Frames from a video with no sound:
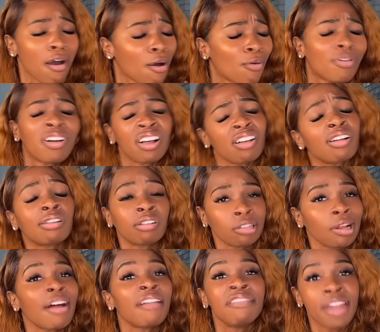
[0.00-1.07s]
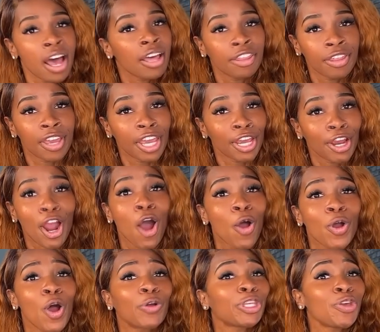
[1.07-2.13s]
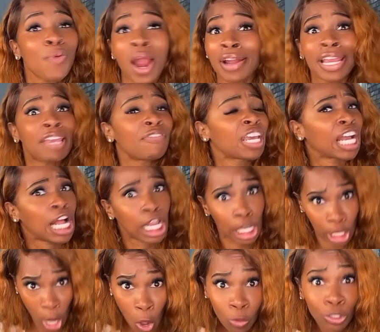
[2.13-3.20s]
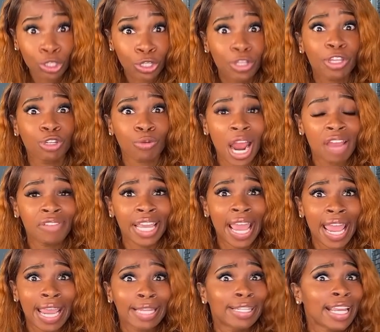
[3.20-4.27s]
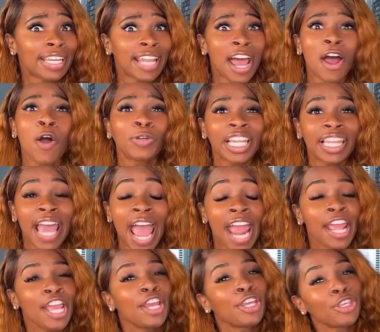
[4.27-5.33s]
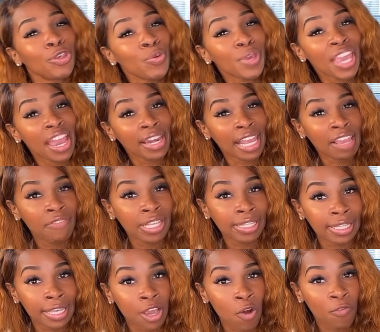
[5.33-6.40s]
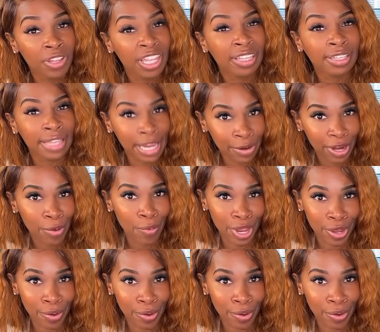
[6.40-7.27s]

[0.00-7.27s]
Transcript: Oh, uh, uh, nothing. Coco, you aren't even close to the driving age, and not only that, you can't even see over the steering